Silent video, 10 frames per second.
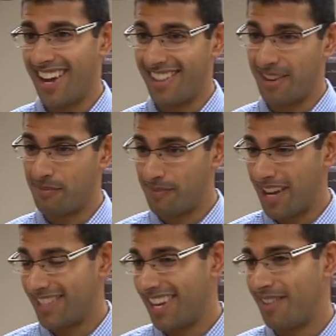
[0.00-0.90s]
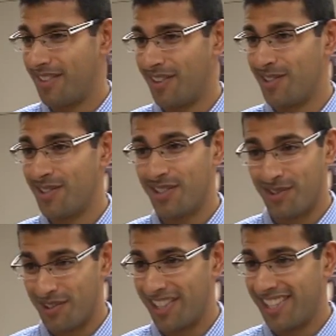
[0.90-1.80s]
and then by the time they're loose,
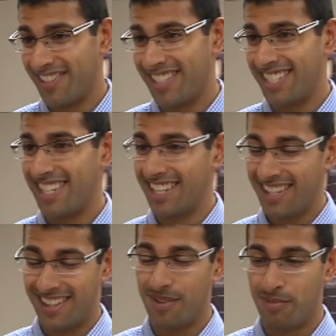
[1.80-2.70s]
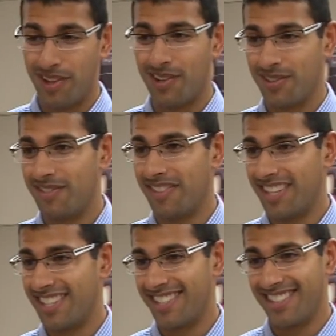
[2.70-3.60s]
they're really, really sticky. They'll pull out some
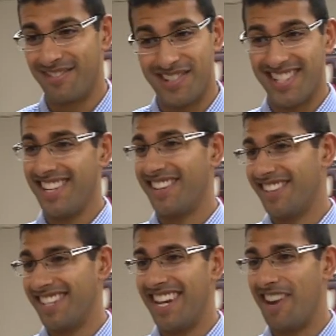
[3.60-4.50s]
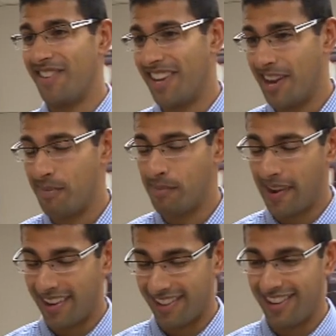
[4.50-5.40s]
fillings, and we see it all day, every day,
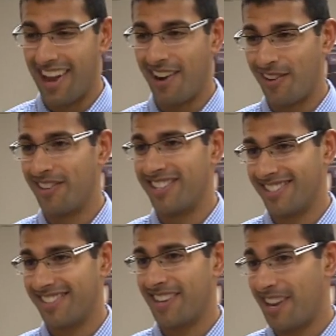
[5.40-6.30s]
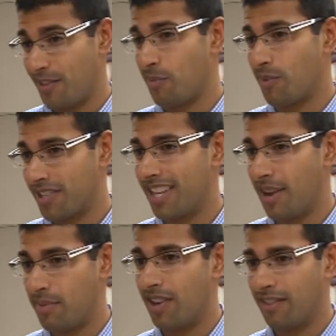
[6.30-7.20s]
but now is kind of the worst
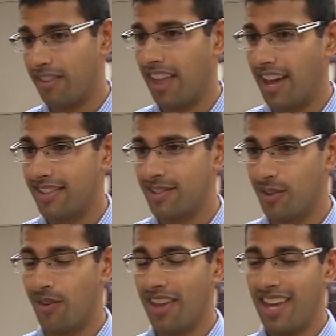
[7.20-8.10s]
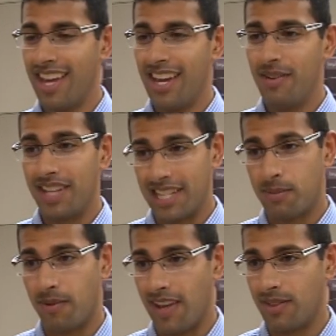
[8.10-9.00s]
time of year for that. So we like
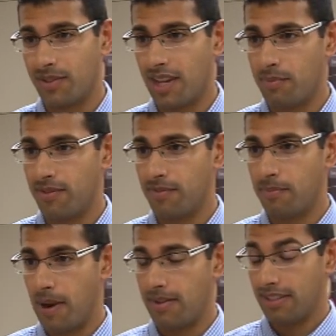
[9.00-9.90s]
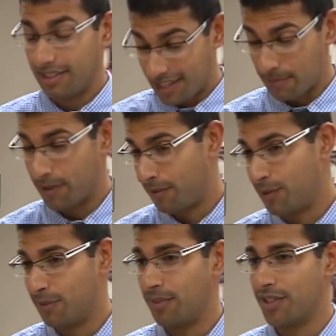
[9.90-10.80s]
to prevent those types of
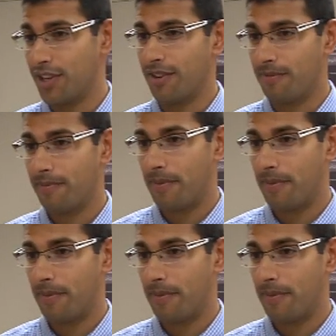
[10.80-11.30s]
foods for sure.